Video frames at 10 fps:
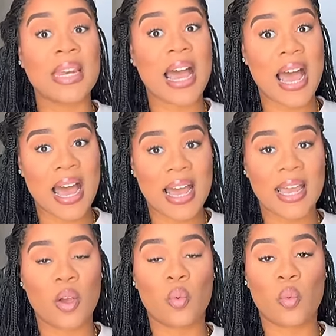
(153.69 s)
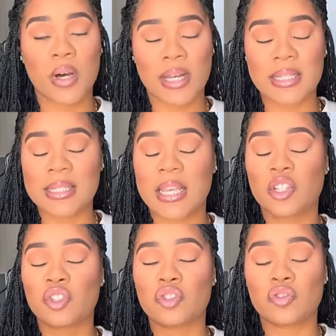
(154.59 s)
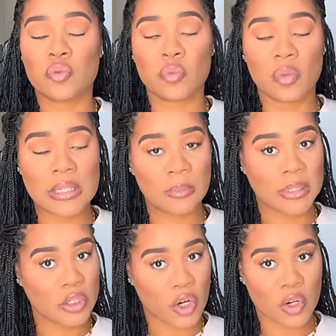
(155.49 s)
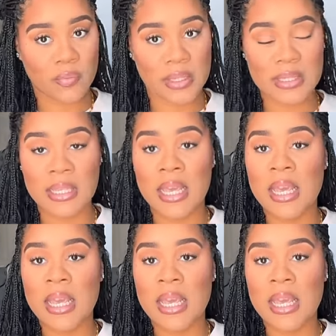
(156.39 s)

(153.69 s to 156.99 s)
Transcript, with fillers: and I was extremely nervous,